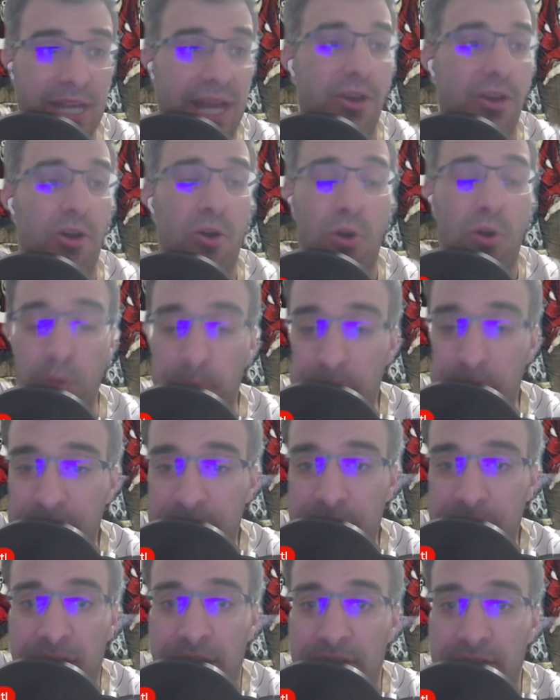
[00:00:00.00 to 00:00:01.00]
I hope
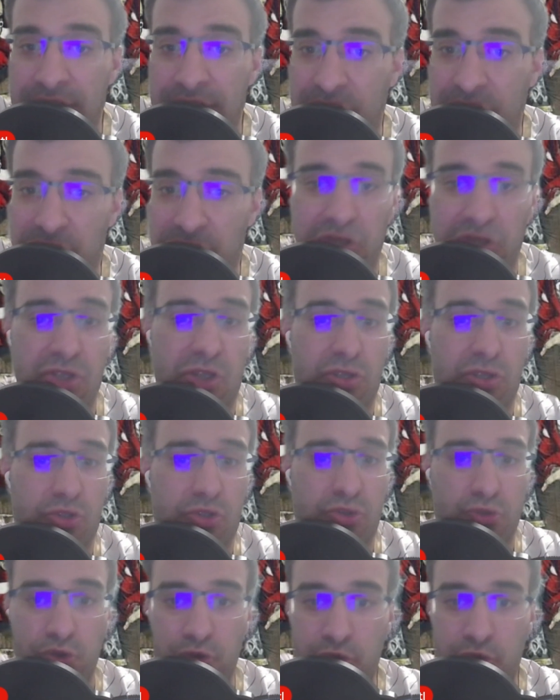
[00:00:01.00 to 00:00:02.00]
that this is all
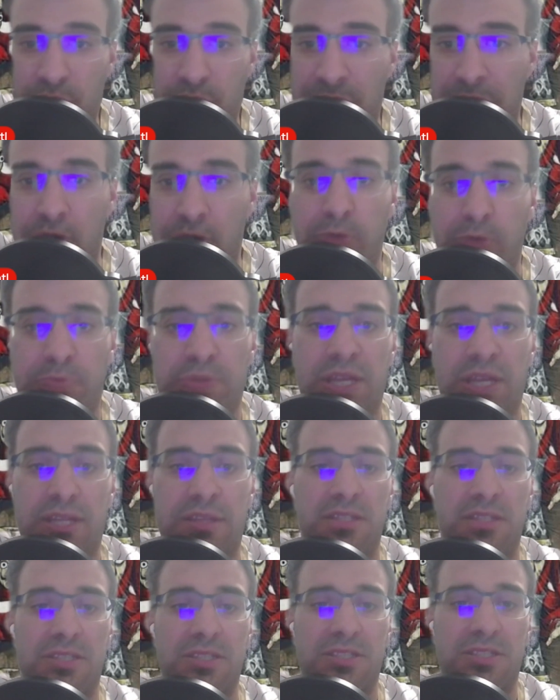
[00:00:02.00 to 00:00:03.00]
true. I hope
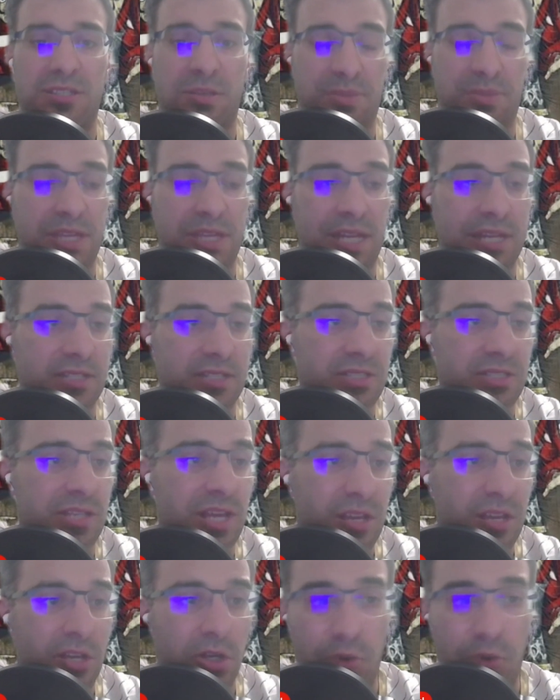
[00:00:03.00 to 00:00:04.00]
that this is something that is
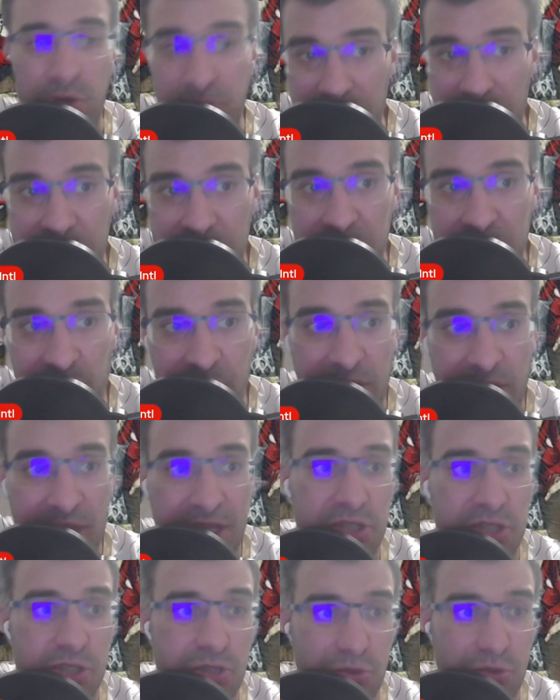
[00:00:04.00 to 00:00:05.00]
going to
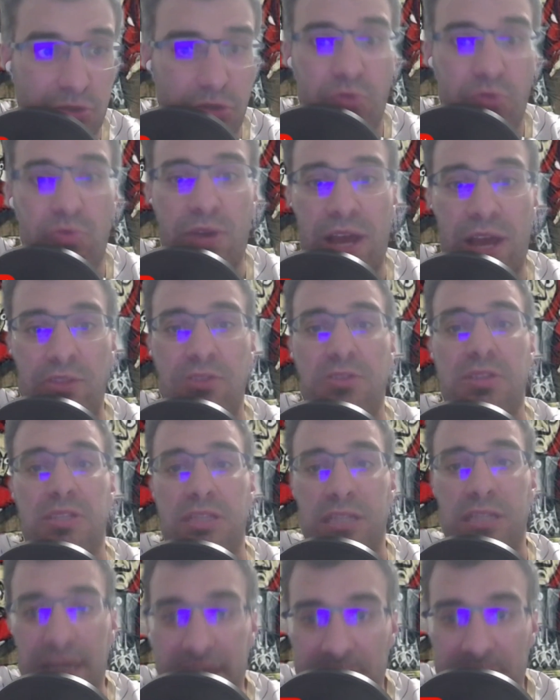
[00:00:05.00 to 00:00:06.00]
materialize sooner rather
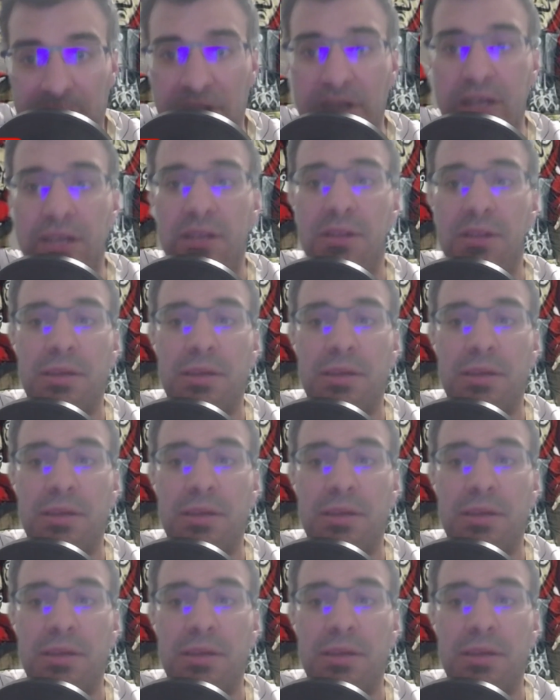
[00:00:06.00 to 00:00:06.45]
than later,